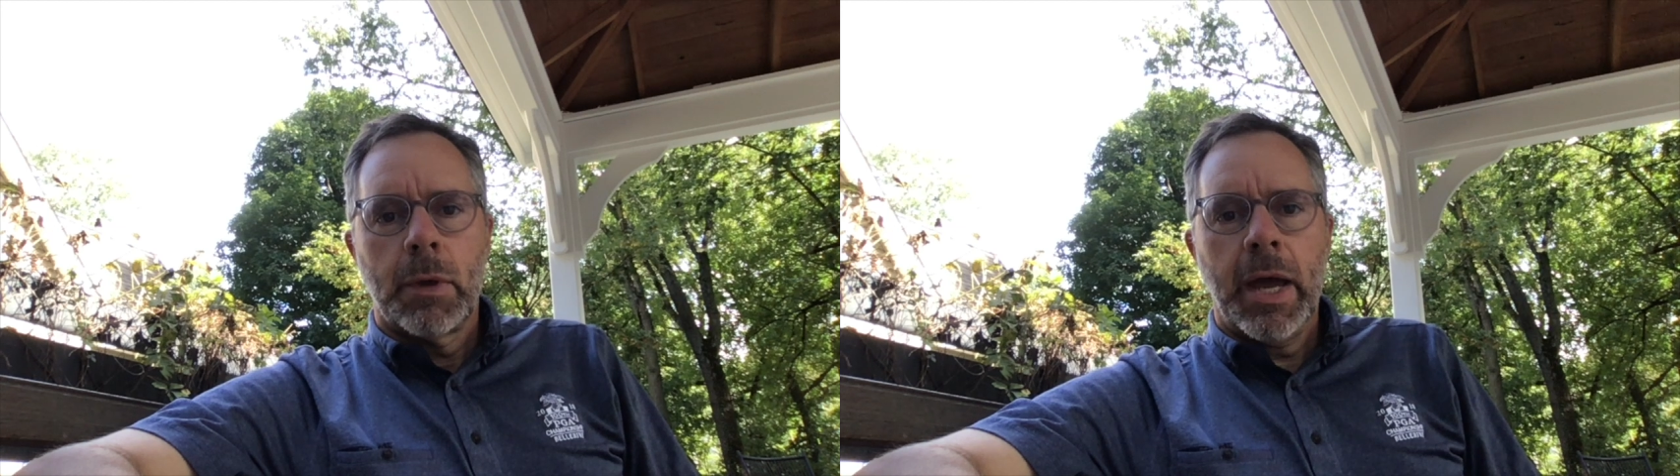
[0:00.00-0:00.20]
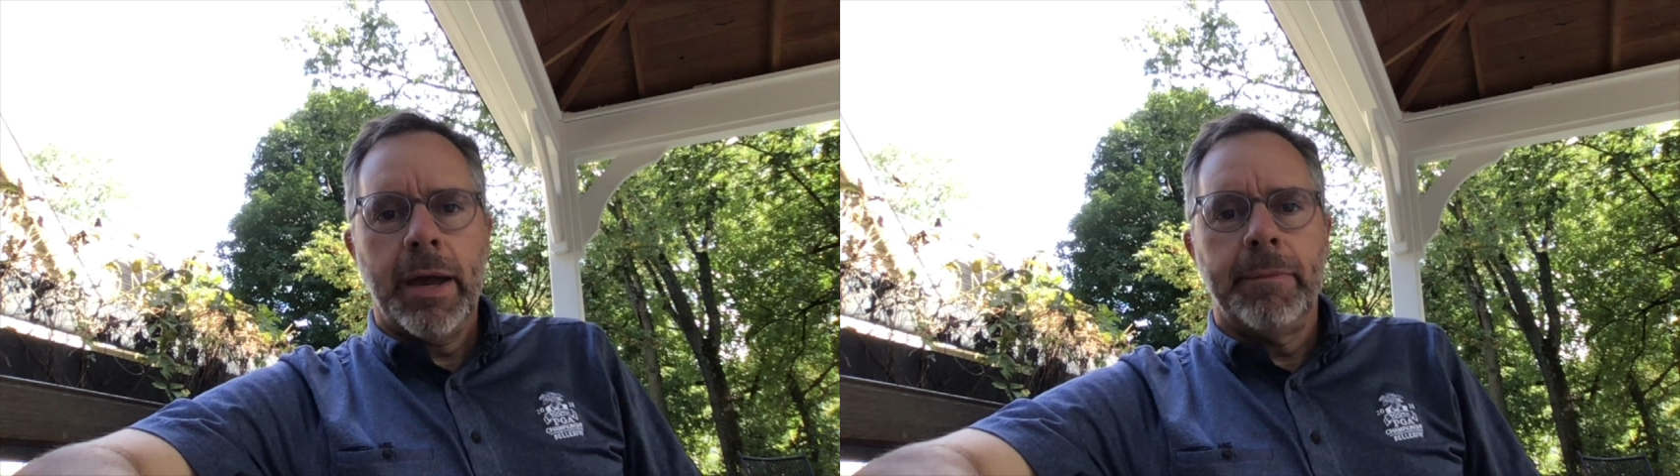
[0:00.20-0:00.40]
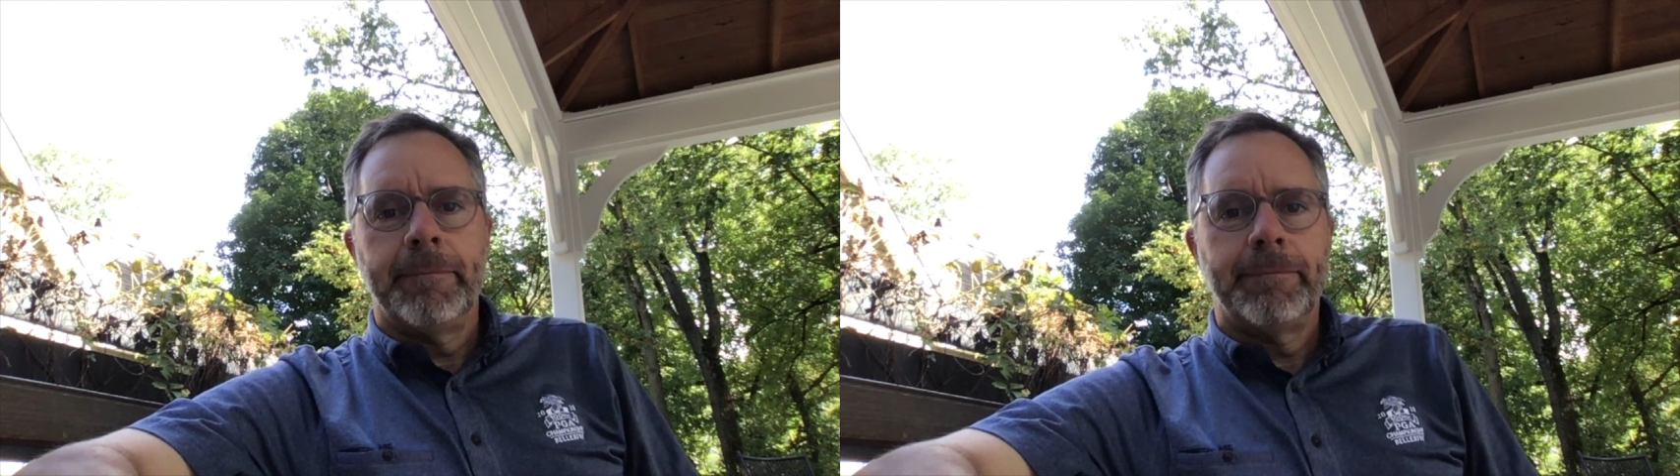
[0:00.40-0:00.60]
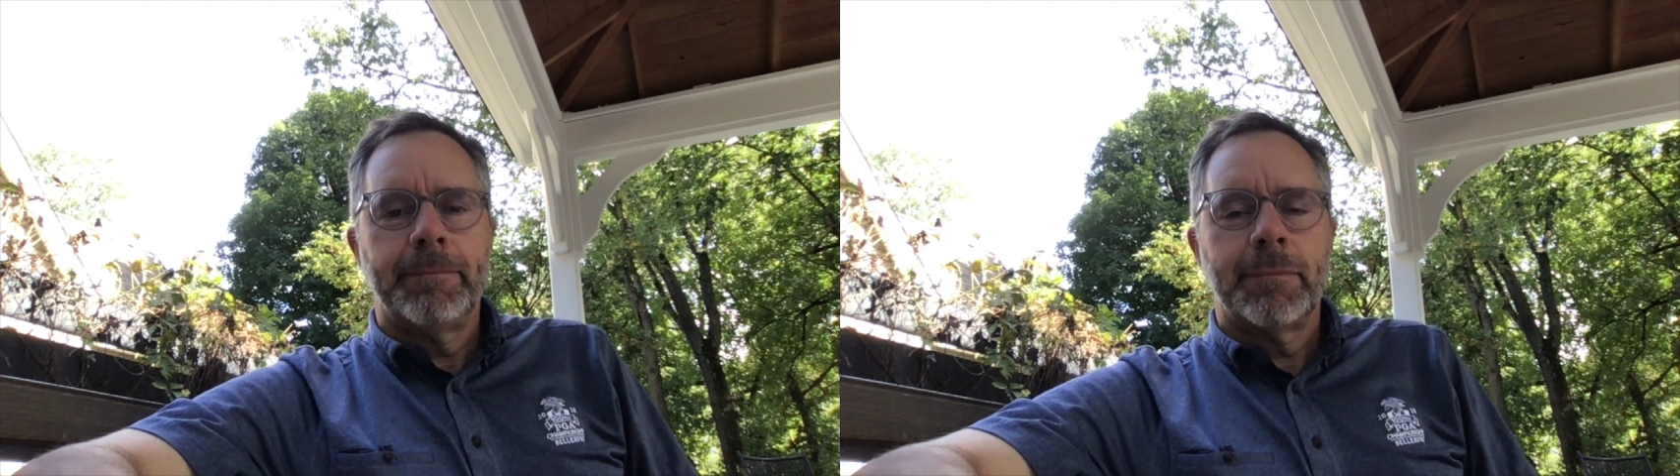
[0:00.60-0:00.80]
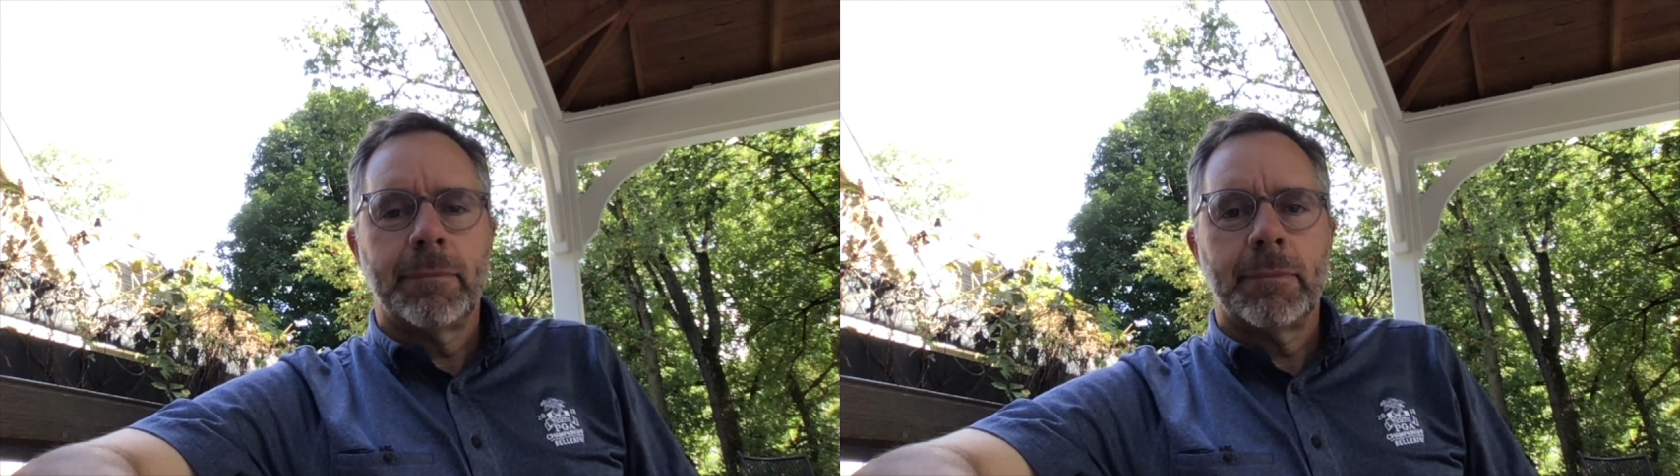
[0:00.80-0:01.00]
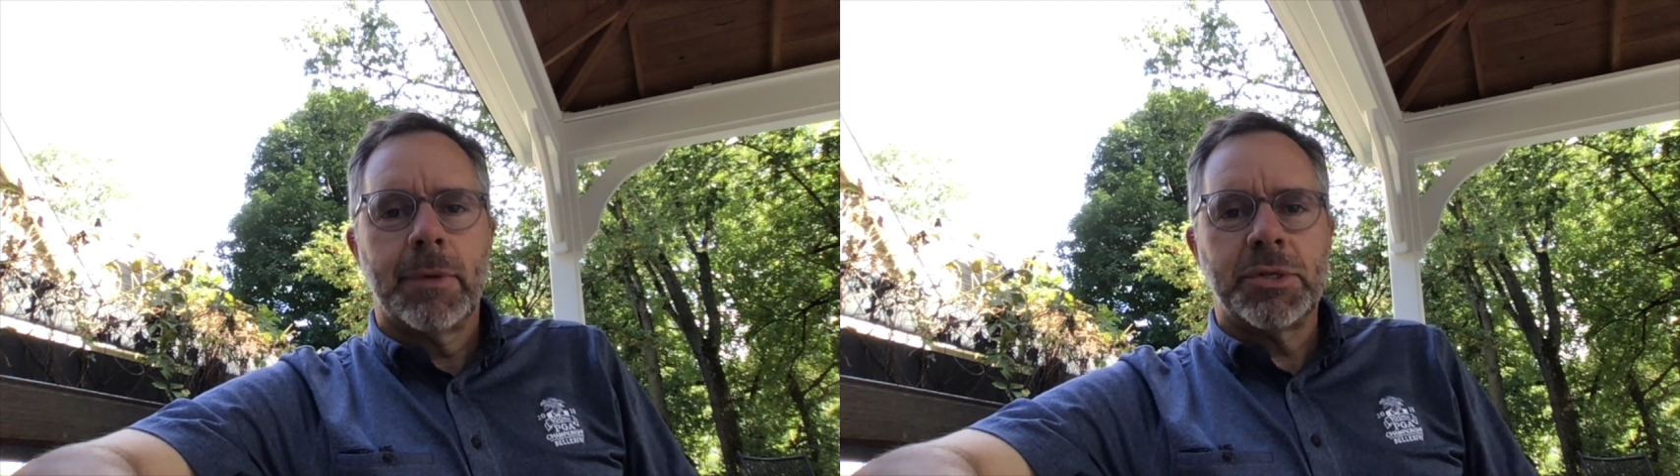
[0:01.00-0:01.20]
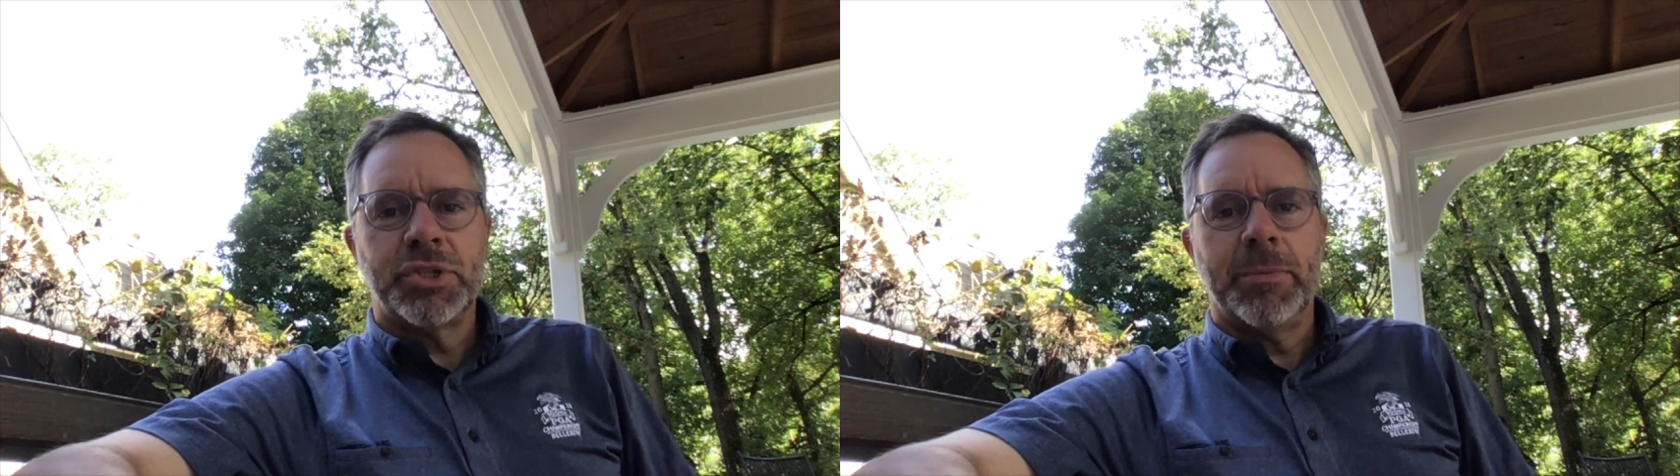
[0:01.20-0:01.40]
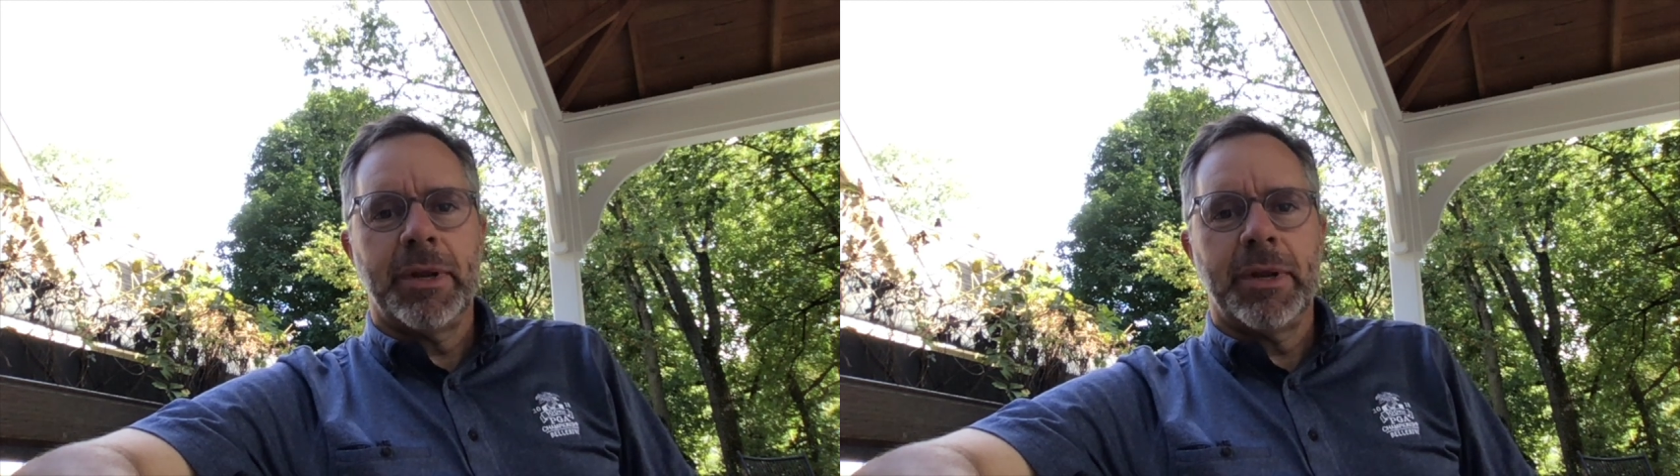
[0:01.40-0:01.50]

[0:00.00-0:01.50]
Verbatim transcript: Hi, it's Jim